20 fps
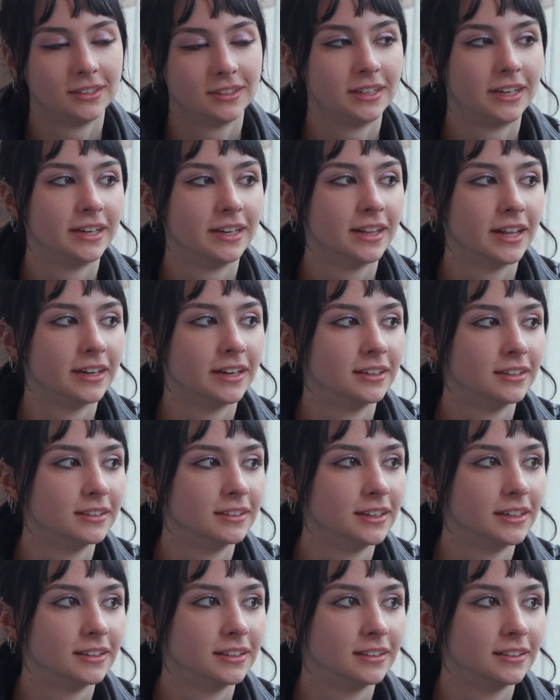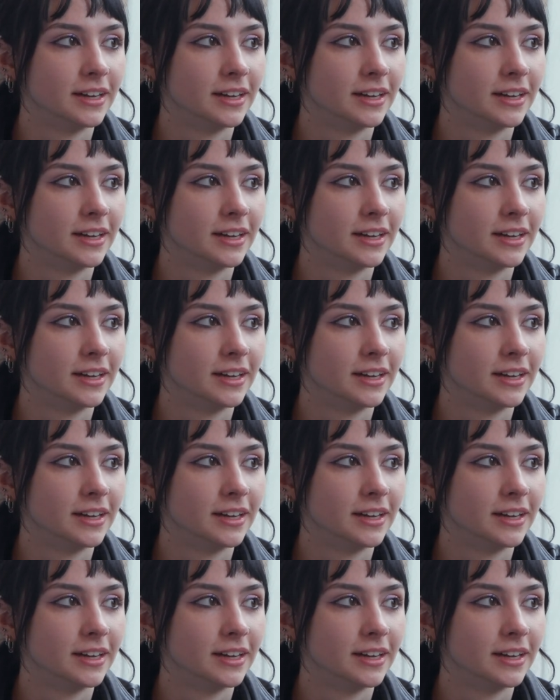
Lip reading: And then at